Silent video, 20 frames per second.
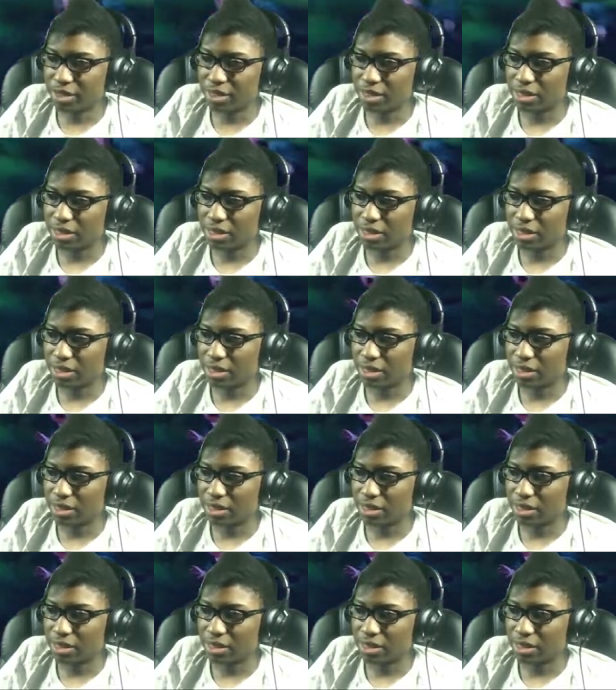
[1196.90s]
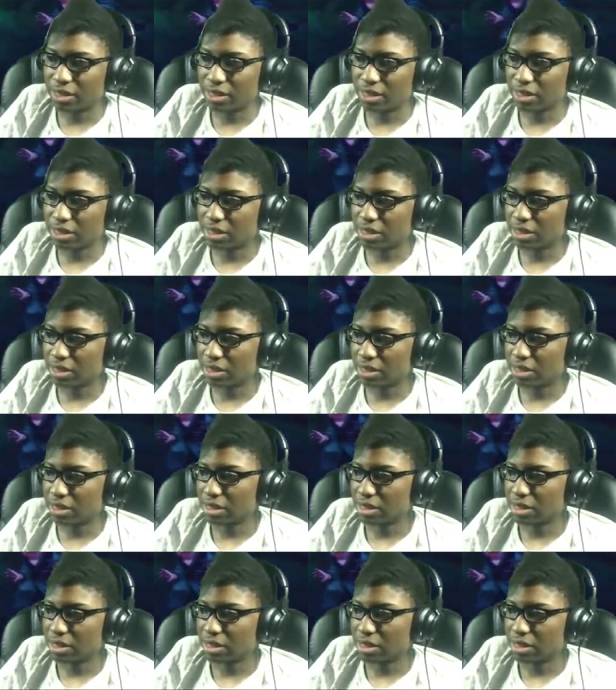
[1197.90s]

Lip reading: (silence)